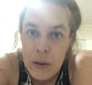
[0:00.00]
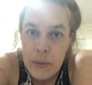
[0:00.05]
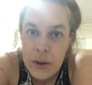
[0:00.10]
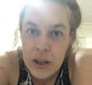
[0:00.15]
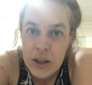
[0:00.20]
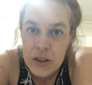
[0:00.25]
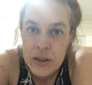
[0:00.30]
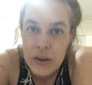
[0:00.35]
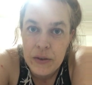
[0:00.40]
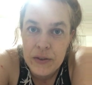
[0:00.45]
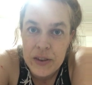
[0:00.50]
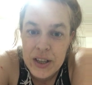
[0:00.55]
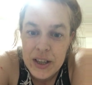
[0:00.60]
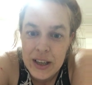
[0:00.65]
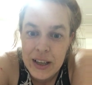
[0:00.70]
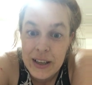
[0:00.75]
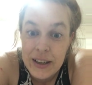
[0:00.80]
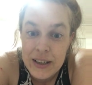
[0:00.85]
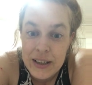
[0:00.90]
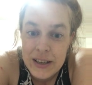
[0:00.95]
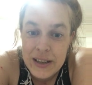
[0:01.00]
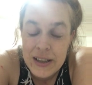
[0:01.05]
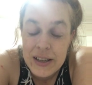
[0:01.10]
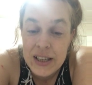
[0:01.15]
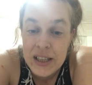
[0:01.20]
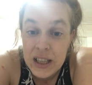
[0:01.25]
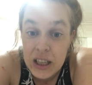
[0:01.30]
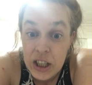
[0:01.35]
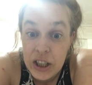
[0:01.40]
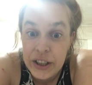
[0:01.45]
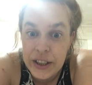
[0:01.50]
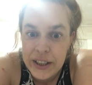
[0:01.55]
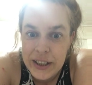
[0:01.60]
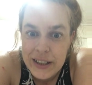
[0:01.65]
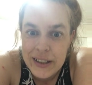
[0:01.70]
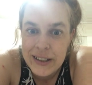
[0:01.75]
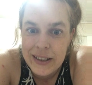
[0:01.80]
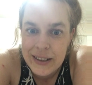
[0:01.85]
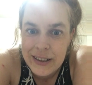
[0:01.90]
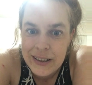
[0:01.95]
because obviously there's
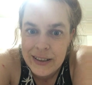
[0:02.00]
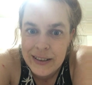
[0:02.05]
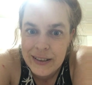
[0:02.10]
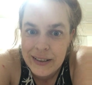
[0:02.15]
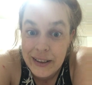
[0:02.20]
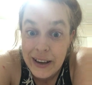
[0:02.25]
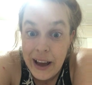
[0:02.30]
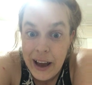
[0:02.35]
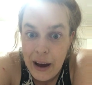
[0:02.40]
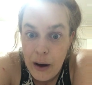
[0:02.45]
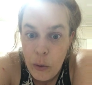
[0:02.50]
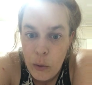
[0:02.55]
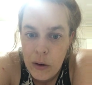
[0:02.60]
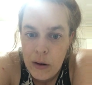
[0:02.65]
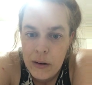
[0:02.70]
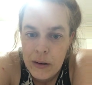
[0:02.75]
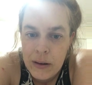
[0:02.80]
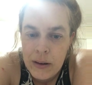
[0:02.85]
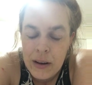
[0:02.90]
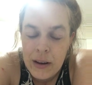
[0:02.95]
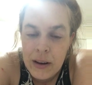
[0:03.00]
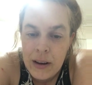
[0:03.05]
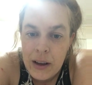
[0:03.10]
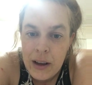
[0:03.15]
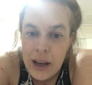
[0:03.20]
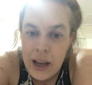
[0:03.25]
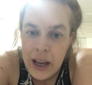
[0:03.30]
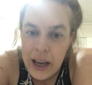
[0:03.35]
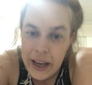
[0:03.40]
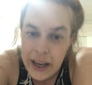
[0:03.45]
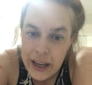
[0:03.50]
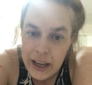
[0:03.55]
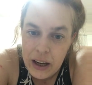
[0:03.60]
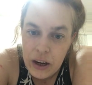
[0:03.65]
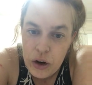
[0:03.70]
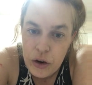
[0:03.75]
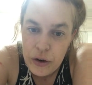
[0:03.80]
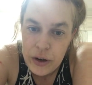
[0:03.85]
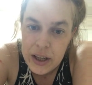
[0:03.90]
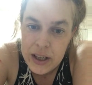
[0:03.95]
slight now
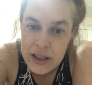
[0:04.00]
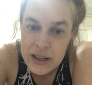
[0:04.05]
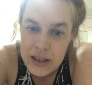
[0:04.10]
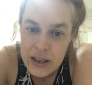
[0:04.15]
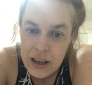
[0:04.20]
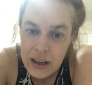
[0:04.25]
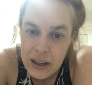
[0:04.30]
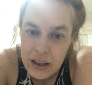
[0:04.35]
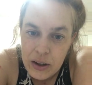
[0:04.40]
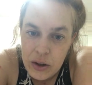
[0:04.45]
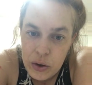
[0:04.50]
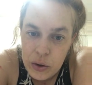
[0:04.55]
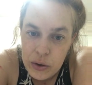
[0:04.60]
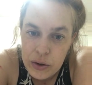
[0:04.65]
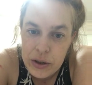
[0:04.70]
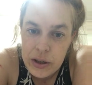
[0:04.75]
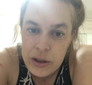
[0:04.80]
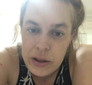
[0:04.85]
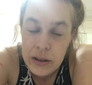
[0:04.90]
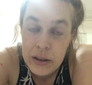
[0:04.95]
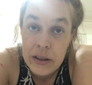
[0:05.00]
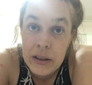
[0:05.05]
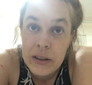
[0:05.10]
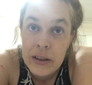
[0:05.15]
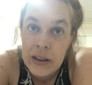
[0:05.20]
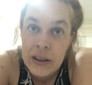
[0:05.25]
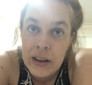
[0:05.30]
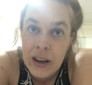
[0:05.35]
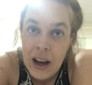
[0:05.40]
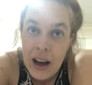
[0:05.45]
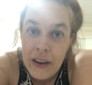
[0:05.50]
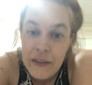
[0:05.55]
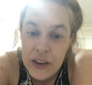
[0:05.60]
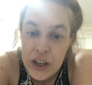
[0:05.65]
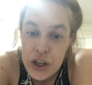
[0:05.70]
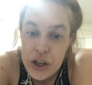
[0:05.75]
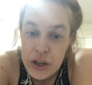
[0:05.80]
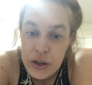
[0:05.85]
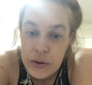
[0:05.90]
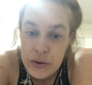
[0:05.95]
increase that I could have
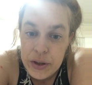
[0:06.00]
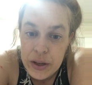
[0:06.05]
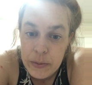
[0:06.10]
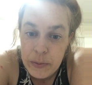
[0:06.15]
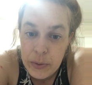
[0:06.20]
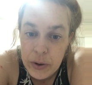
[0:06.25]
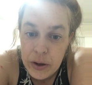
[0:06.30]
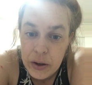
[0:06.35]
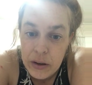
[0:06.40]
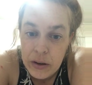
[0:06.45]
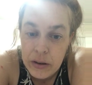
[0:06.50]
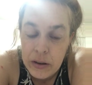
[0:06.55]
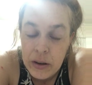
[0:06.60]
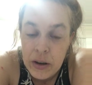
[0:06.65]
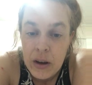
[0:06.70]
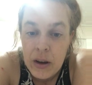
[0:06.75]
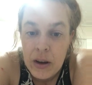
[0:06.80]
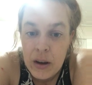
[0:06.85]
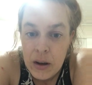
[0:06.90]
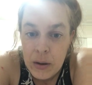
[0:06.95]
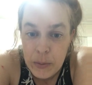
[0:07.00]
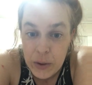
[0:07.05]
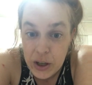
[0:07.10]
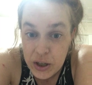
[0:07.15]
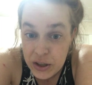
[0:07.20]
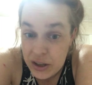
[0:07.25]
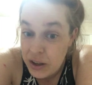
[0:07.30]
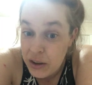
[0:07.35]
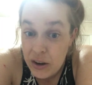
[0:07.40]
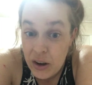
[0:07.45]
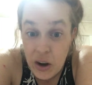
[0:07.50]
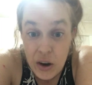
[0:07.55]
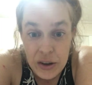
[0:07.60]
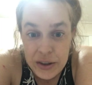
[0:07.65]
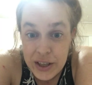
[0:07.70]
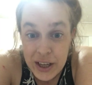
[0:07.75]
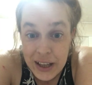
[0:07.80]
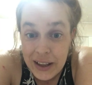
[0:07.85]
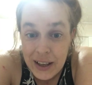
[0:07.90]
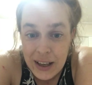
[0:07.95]
issues in birth because I
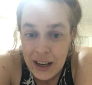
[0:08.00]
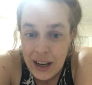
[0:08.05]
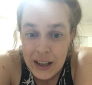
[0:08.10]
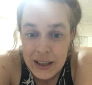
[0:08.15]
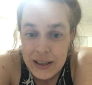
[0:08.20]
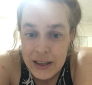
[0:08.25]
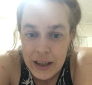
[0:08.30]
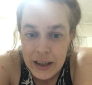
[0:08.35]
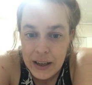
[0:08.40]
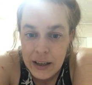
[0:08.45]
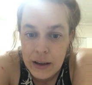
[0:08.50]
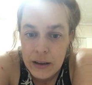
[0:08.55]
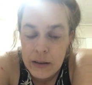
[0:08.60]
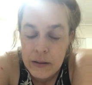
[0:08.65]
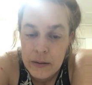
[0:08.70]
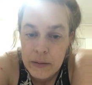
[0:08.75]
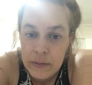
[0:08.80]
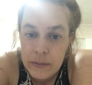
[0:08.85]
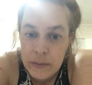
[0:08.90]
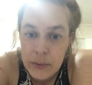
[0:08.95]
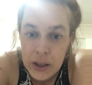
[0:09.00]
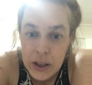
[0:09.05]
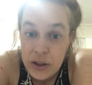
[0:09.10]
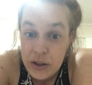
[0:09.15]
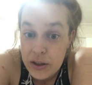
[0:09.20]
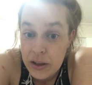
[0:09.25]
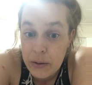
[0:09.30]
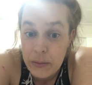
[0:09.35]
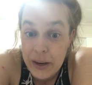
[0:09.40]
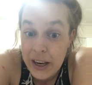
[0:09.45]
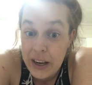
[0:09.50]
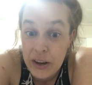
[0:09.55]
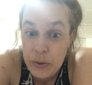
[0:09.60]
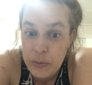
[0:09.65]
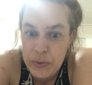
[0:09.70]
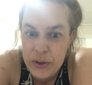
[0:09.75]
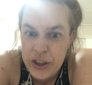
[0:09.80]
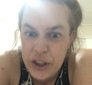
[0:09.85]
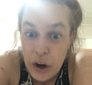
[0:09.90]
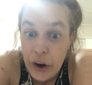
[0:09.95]
can't take the Clexane because I'm going to
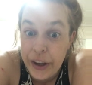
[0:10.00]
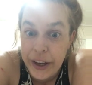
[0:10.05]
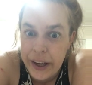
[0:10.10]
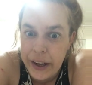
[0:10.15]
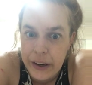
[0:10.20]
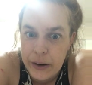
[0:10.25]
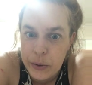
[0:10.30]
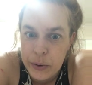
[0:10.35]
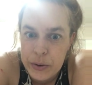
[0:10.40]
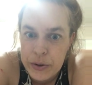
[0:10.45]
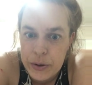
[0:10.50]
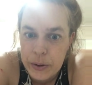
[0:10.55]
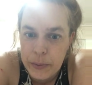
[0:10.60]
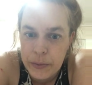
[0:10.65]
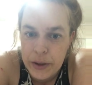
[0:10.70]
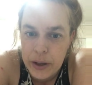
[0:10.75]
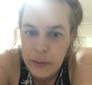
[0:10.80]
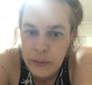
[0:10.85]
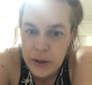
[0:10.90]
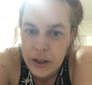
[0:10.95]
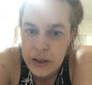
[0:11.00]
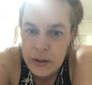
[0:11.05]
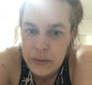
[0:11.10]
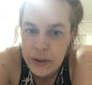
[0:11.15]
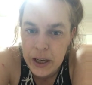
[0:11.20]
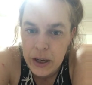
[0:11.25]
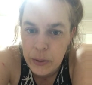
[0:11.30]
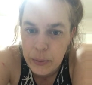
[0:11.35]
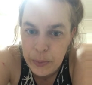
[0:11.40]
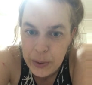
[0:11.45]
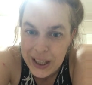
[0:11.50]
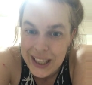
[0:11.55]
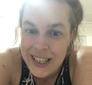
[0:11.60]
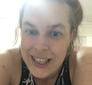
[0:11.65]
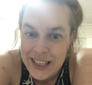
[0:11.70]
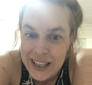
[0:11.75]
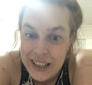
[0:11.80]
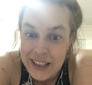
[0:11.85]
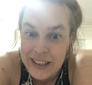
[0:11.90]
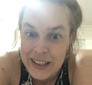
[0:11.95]
end up dying or something because I'm going to end up
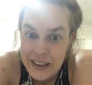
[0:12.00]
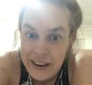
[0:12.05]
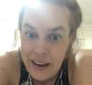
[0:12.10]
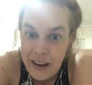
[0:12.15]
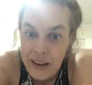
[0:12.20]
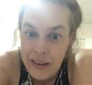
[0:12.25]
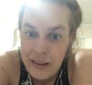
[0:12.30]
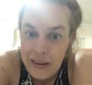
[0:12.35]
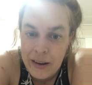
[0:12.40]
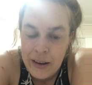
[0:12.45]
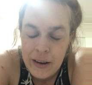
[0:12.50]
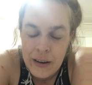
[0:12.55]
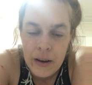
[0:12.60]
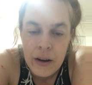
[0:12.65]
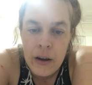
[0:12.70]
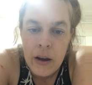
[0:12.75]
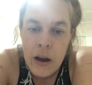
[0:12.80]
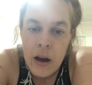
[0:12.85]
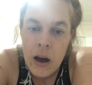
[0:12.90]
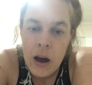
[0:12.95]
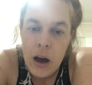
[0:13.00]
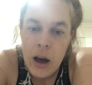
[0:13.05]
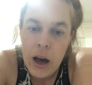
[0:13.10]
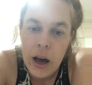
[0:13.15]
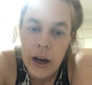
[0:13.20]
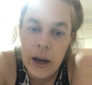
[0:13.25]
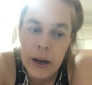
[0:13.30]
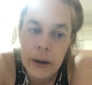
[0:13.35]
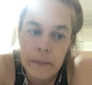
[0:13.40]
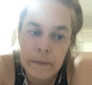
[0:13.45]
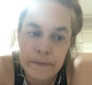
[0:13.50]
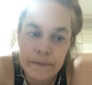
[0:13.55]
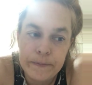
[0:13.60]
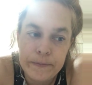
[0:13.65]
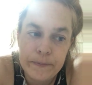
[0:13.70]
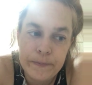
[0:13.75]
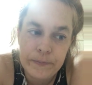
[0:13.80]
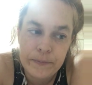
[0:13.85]
bleeding to death. Um,